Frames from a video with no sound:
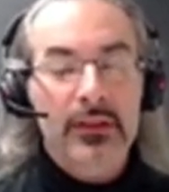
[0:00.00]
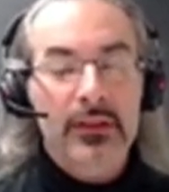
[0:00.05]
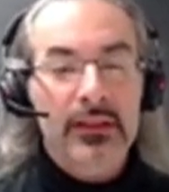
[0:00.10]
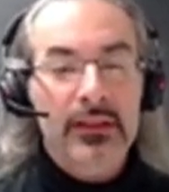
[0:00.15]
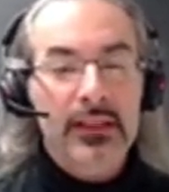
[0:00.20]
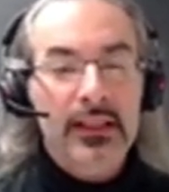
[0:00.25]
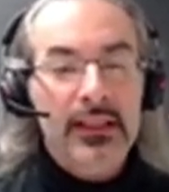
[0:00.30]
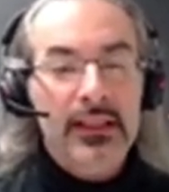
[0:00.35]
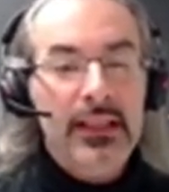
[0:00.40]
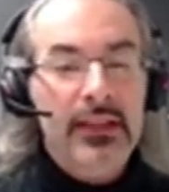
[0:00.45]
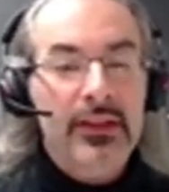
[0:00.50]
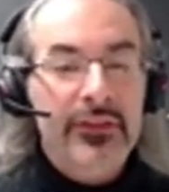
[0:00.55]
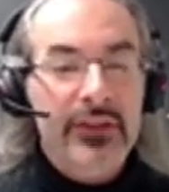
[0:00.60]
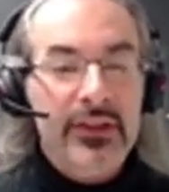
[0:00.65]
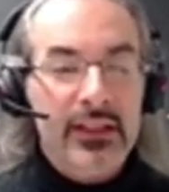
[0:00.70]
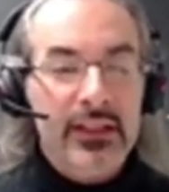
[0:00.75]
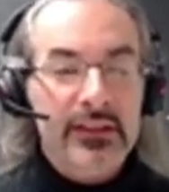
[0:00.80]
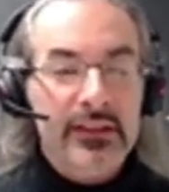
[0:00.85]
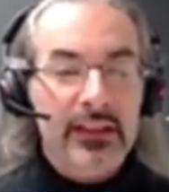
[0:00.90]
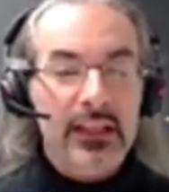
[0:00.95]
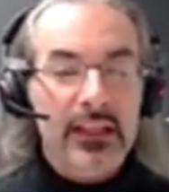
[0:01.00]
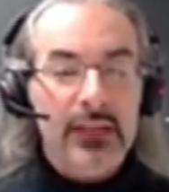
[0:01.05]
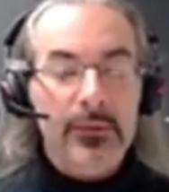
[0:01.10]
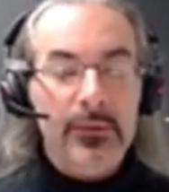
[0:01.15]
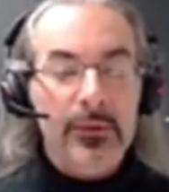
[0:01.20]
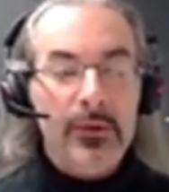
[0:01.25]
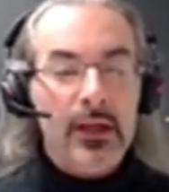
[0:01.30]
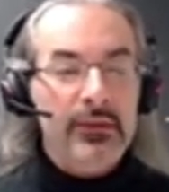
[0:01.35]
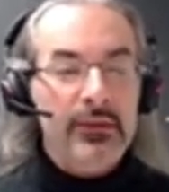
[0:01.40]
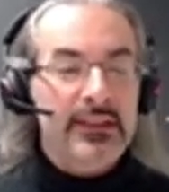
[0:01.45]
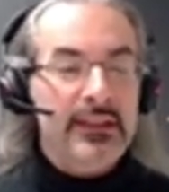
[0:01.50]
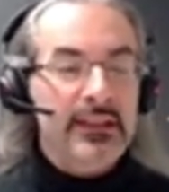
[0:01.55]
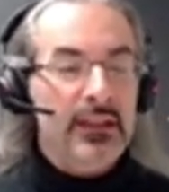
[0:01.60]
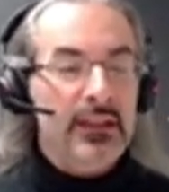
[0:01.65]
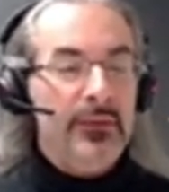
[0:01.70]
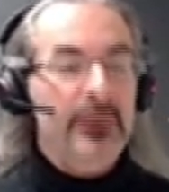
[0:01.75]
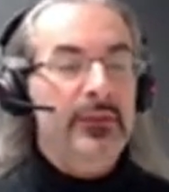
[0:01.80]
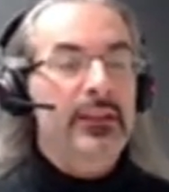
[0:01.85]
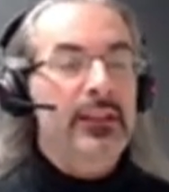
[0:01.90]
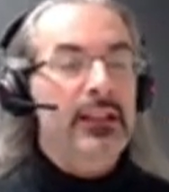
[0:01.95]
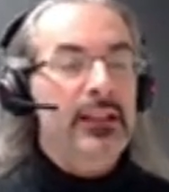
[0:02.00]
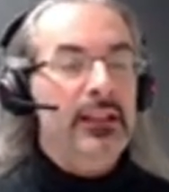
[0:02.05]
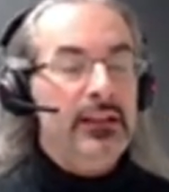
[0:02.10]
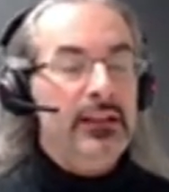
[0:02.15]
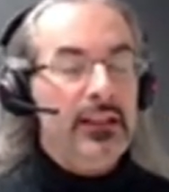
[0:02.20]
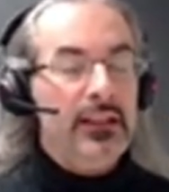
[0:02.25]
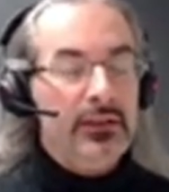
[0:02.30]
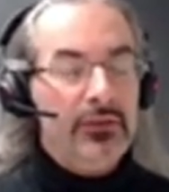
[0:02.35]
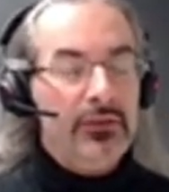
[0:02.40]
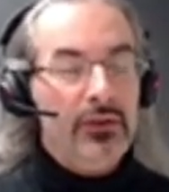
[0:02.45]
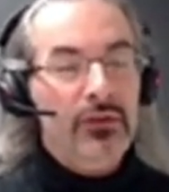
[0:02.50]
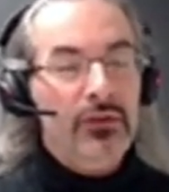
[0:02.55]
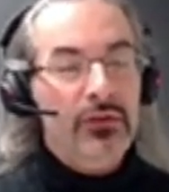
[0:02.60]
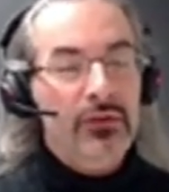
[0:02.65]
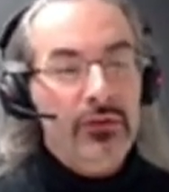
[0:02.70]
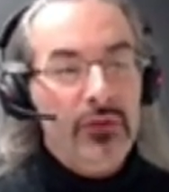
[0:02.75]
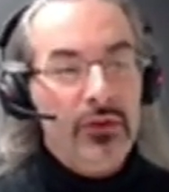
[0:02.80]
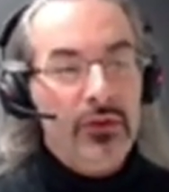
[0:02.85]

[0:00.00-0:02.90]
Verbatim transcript: The idea is that if you have a CFT that on